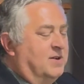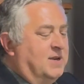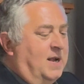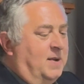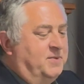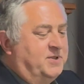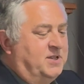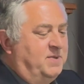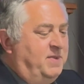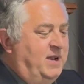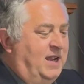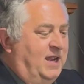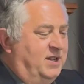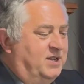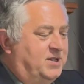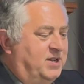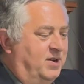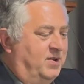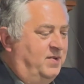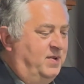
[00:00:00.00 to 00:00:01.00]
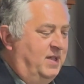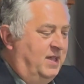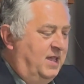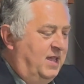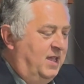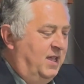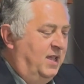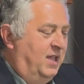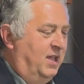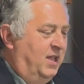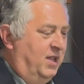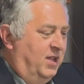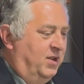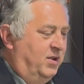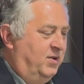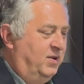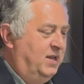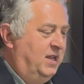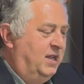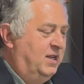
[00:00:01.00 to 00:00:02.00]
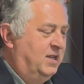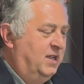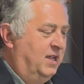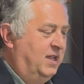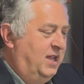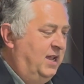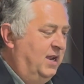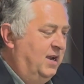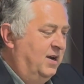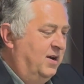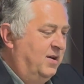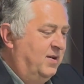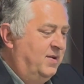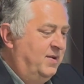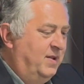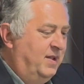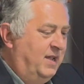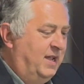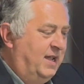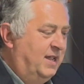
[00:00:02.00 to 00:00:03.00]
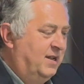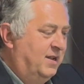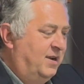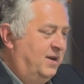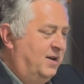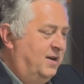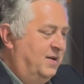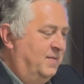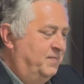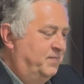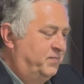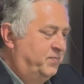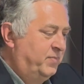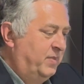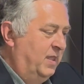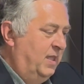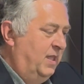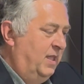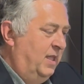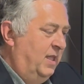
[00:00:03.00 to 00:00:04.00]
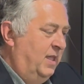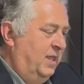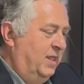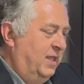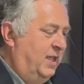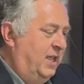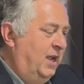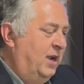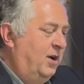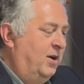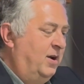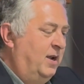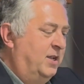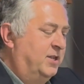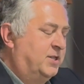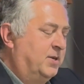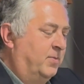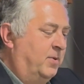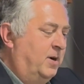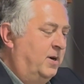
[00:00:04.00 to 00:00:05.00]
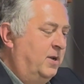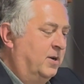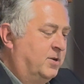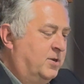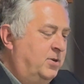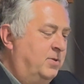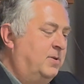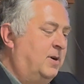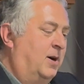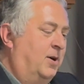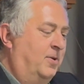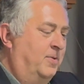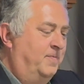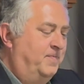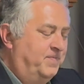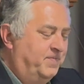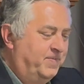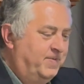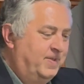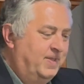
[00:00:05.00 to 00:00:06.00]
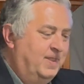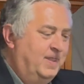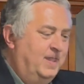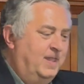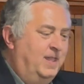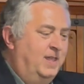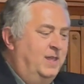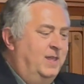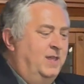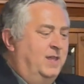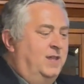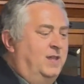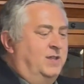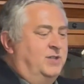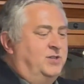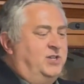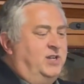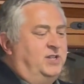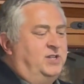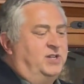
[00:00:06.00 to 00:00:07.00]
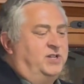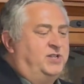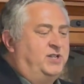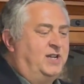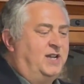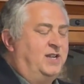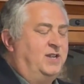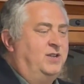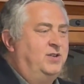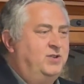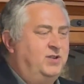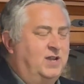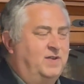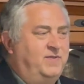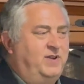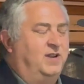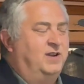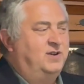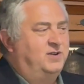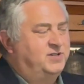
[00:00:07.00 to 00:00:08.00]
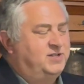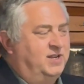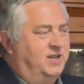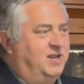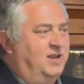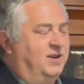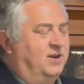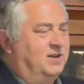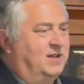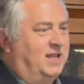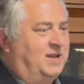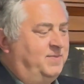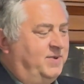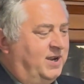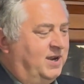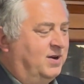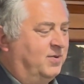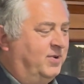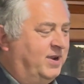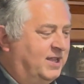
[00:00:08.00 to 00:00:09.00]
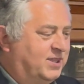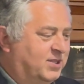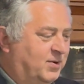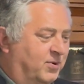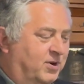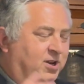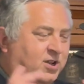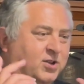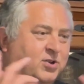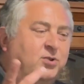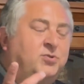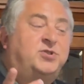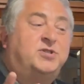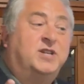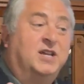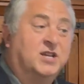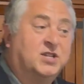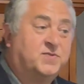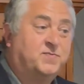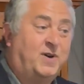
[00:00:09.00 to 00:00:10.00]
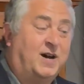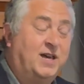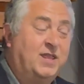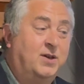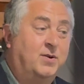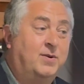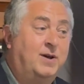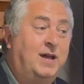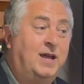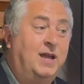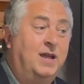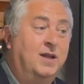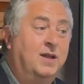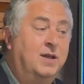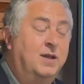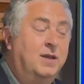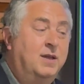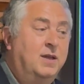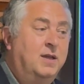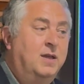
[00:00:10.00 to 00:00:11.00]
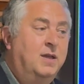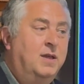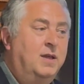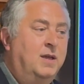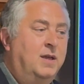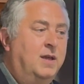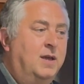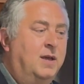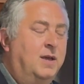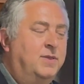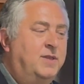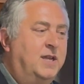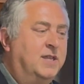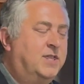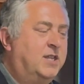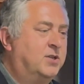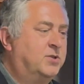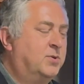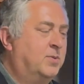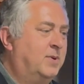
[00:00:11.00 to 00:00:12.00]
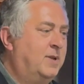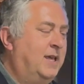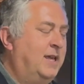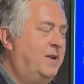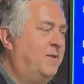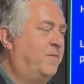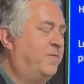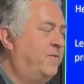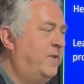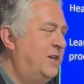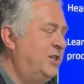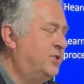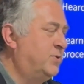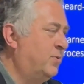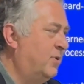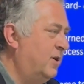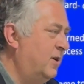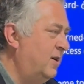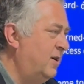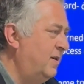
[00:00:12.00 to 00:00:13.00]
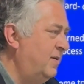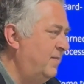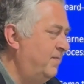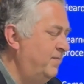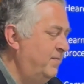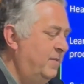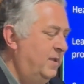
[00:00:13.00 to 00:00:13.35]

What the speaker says: comes to me. So you need to hear and learn. The hear is the word akouo. Jesus said, you have ears to hear, let them hear. We get the word acoustics, by the way. I think there's a related French word,